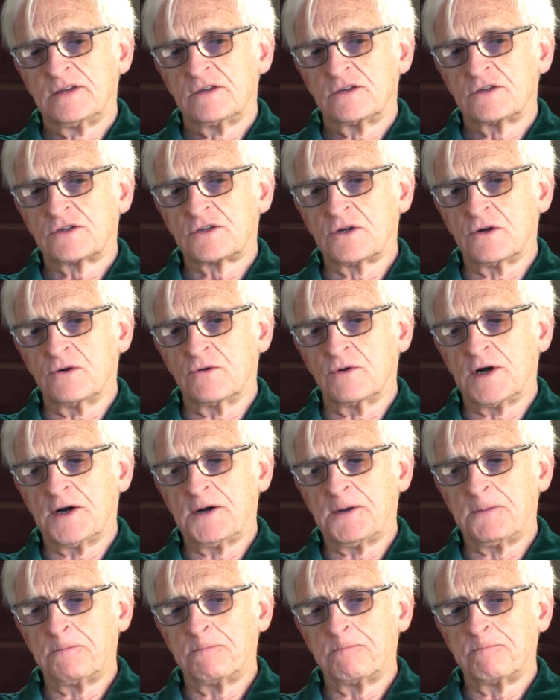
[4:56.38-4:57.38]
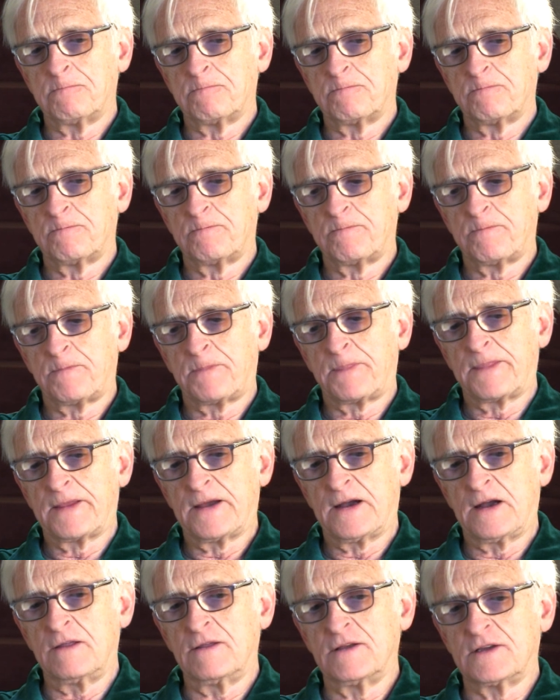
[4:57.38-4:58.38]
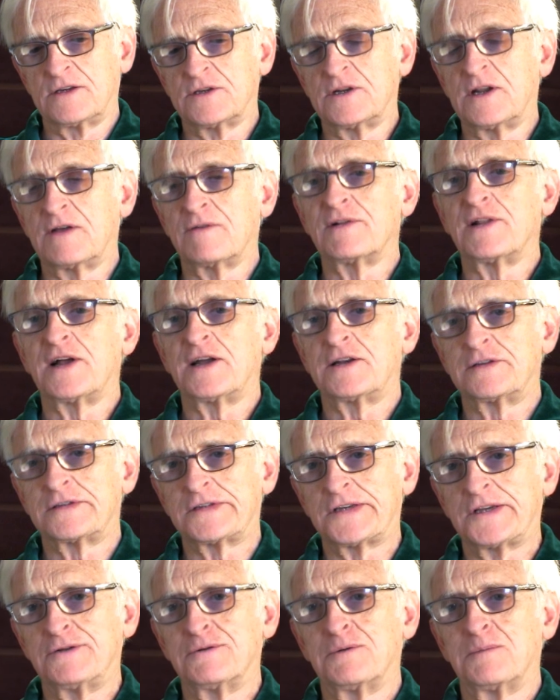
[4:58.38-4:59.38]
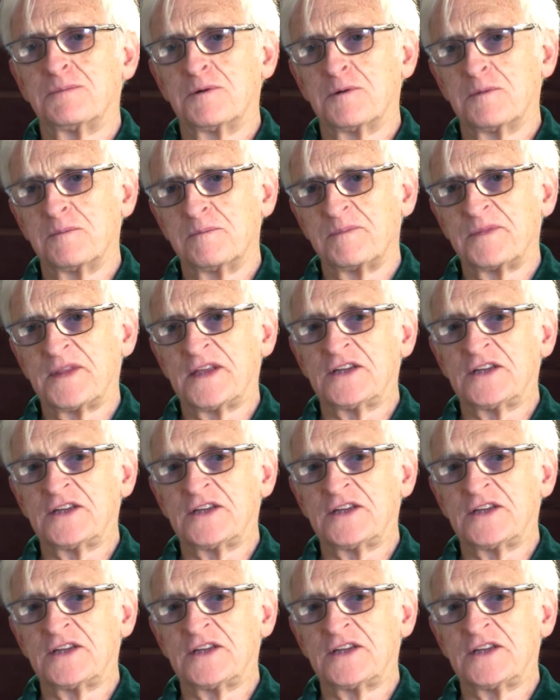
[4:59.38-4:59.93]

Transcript: So. Um, I think she'd have a lot to say to a Pope.